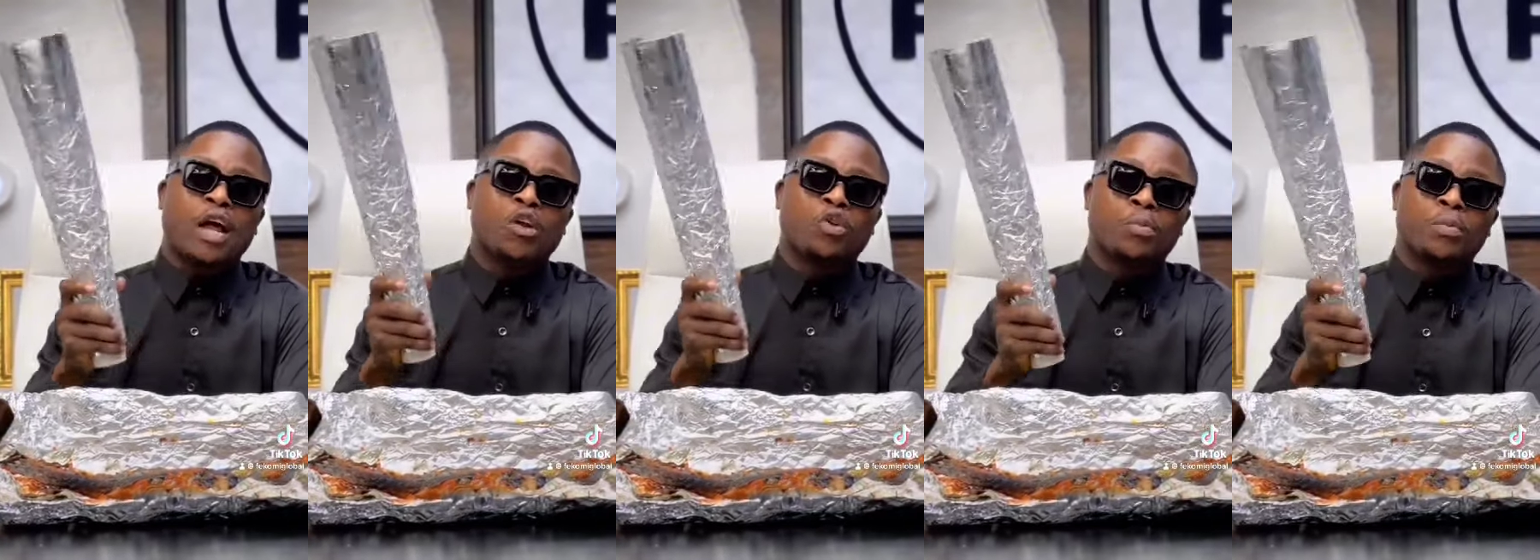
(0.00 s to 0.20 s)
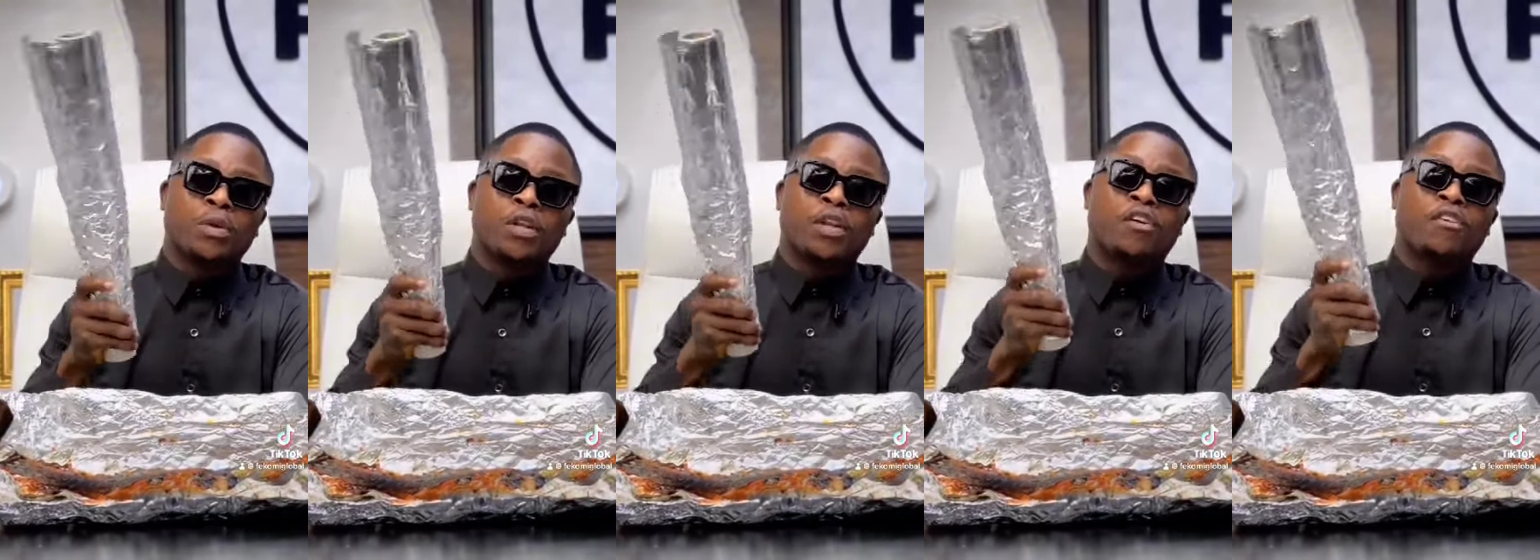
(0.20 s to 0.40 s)

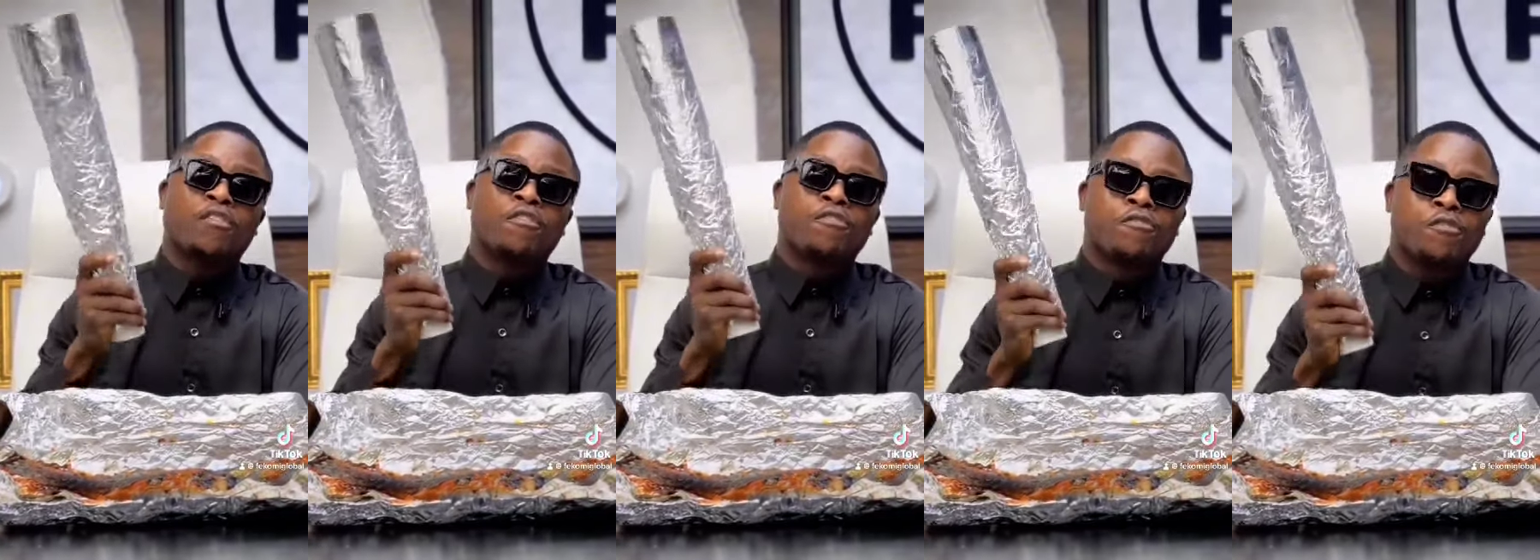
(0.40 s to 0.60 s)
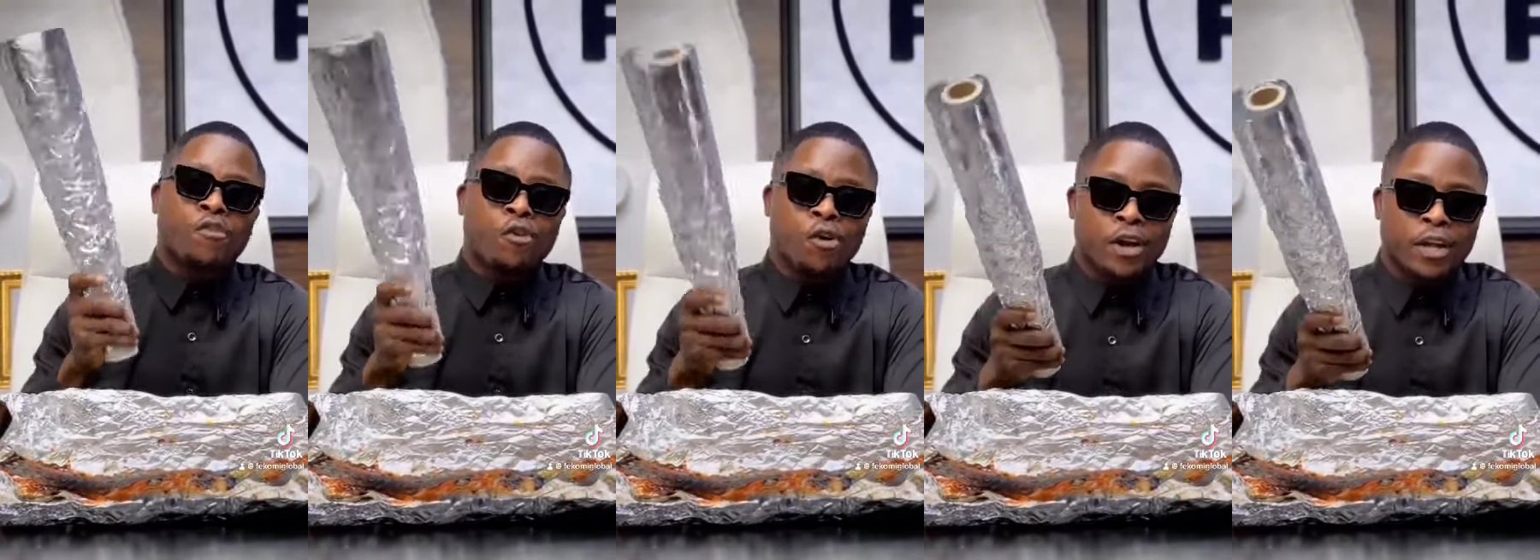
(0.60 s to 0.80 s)

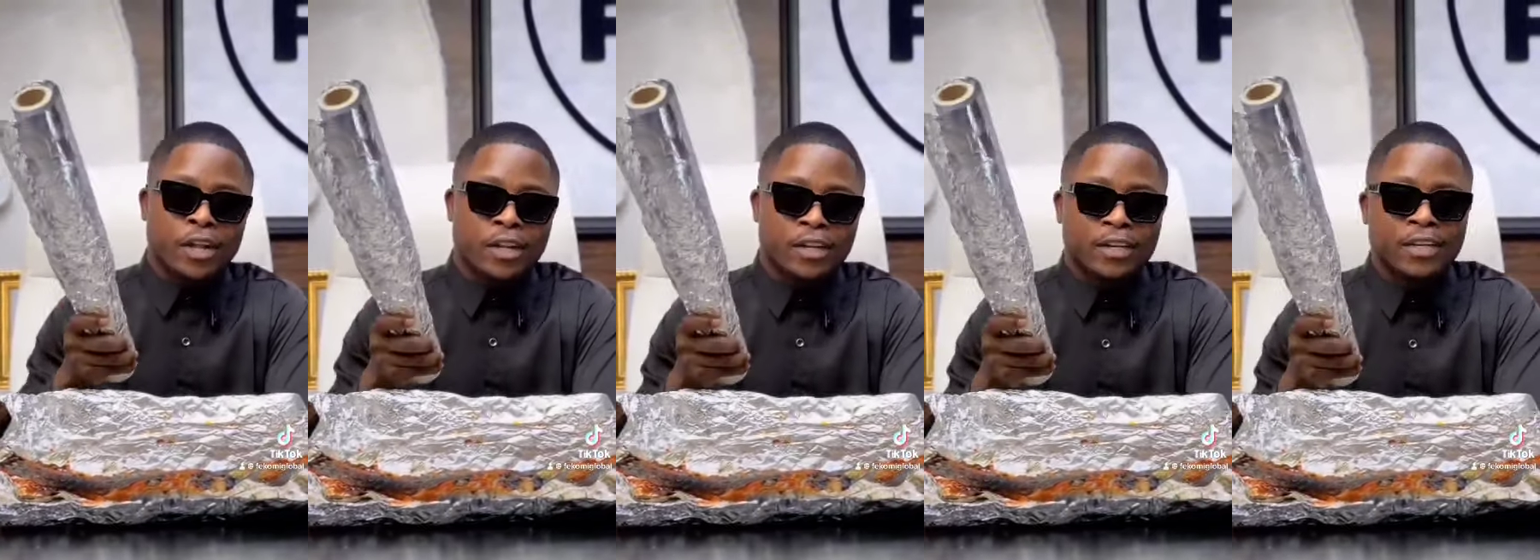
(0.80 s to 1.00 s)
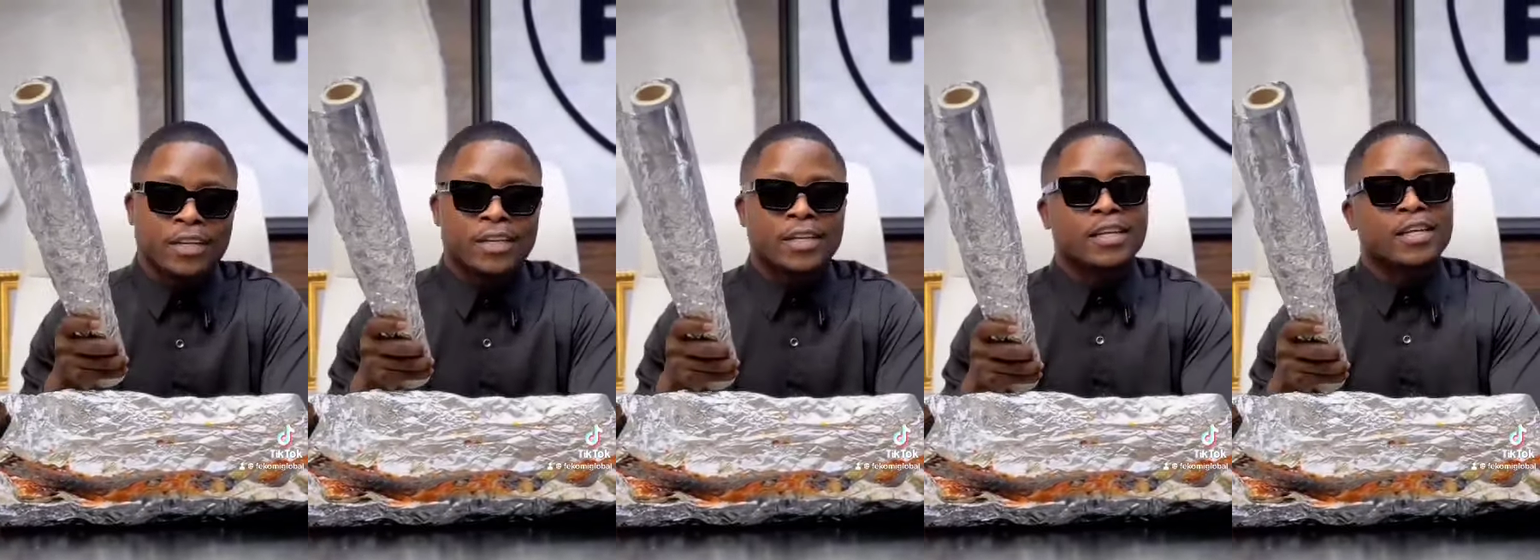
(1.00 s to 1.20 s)
aluminium
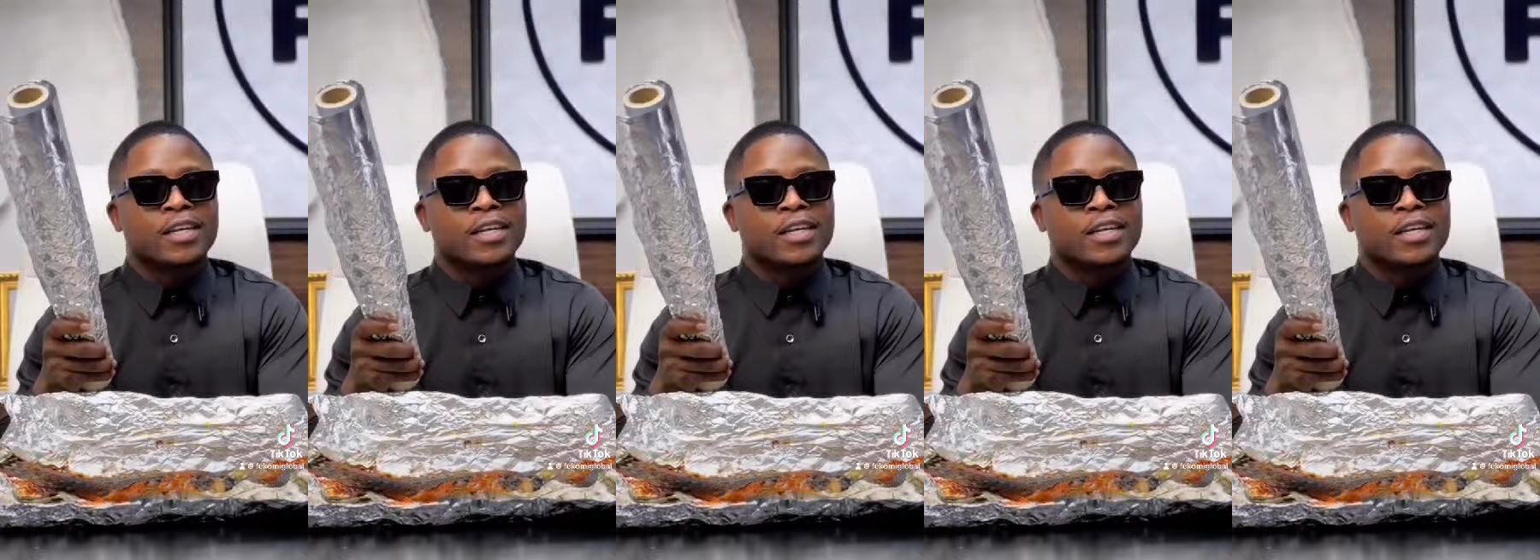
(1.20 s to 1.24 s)
foil,